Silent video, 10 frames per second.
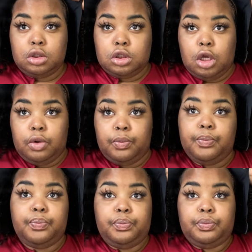So
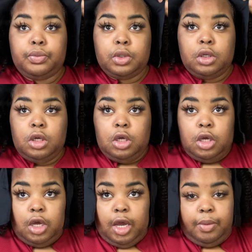
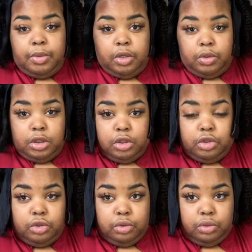I'm going
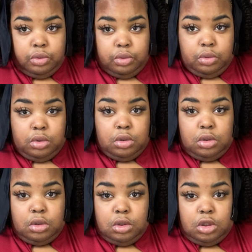to
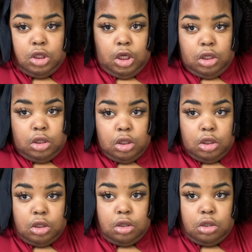take
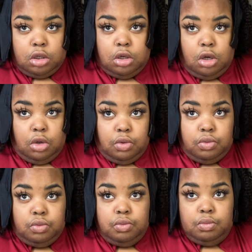the
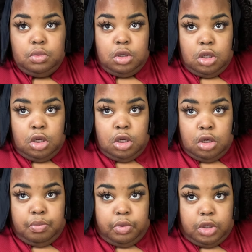comb,
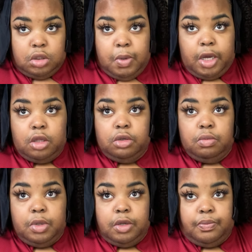pull this back a little
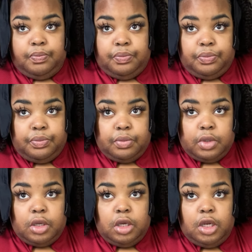bit,
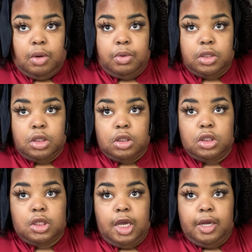and I want the
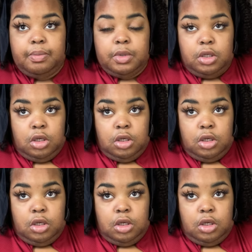top